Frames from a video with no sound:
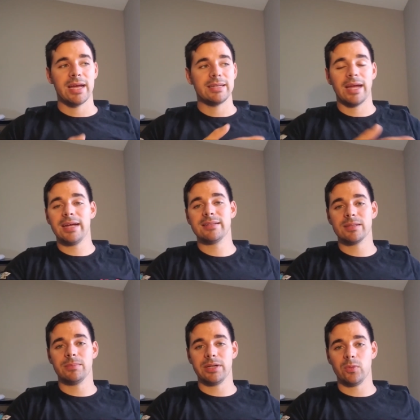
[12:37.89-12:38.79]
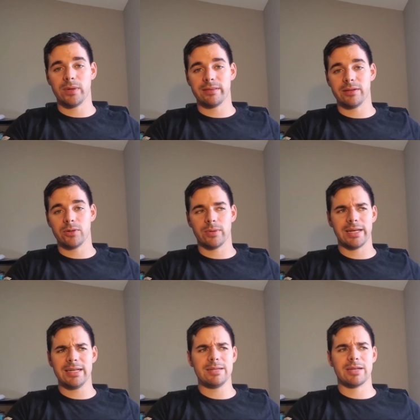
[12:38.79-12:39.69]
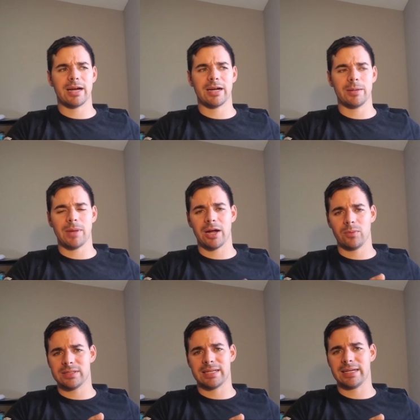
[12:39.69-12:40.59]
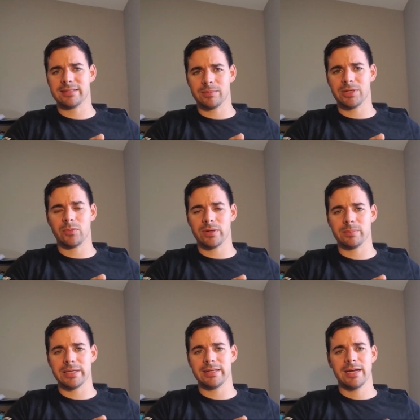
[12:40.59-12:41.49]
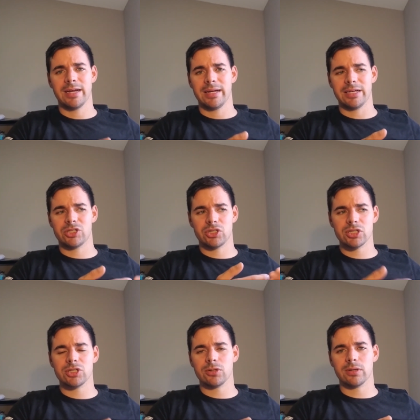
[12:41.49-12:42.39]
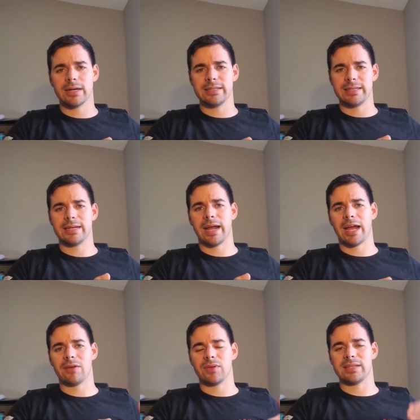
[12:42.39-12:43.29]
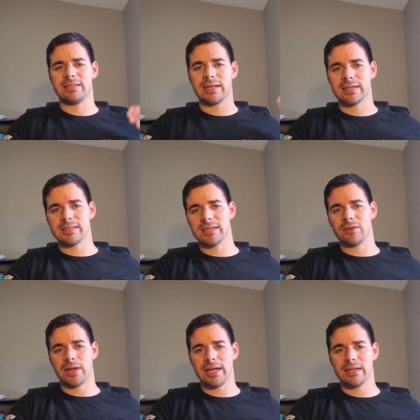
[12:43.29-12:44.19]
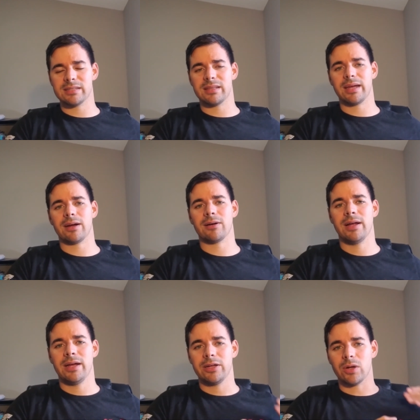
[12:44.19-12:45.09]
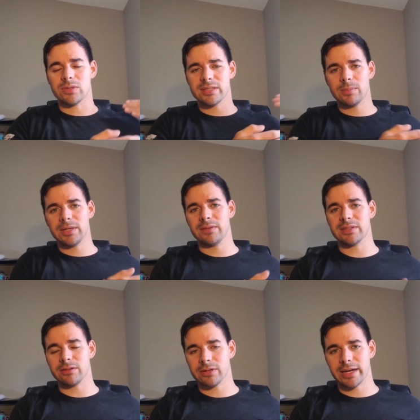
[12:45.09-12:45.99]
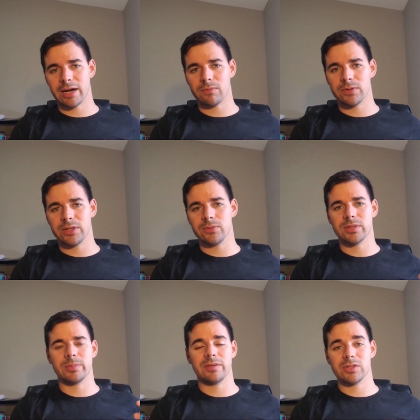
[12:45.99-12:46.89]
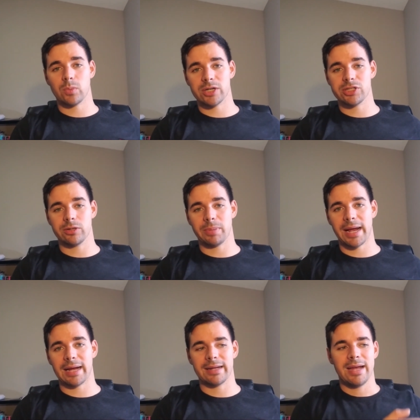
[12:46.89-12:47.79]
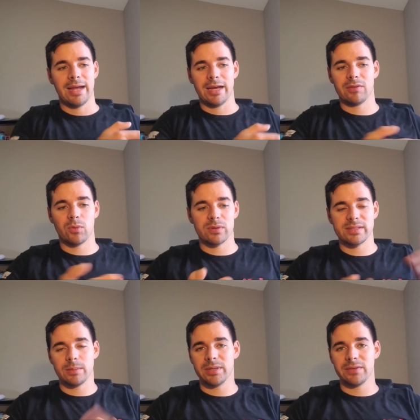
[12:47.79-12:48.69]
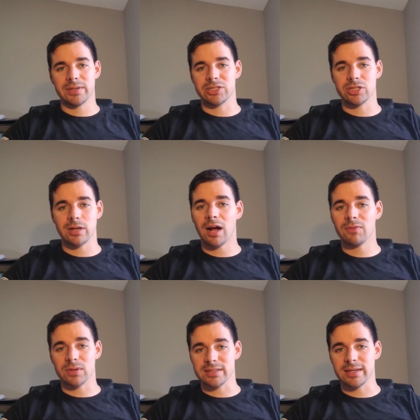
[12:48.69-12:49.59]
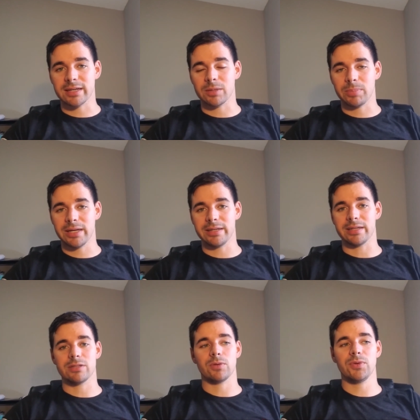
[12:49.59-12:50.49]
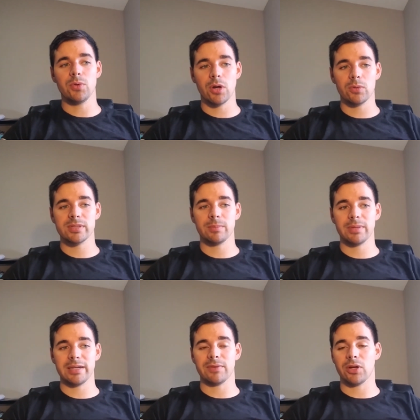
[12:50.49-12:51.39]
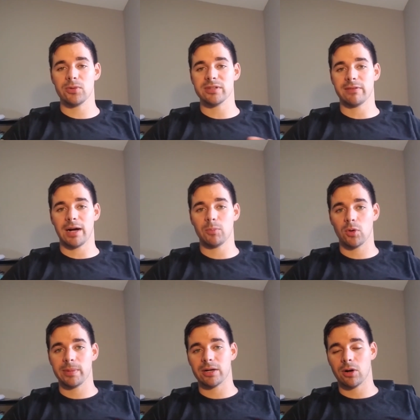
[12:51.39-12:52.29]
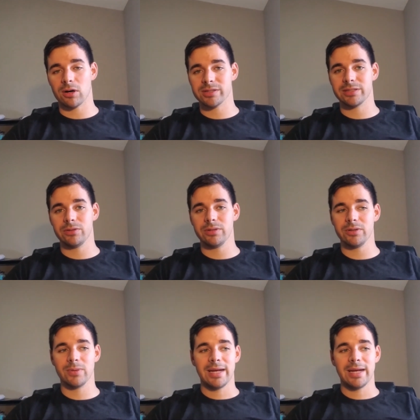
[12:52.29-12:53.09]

take somebody with you. Anytime I would take somebody with me. It's just a good idea to have a second set of hands there, somebody that's looking out for you, somebody that's watching your back, and of course somebody that can just offer a second opinion. So if you know somebody that knows a lot more about cars than you do,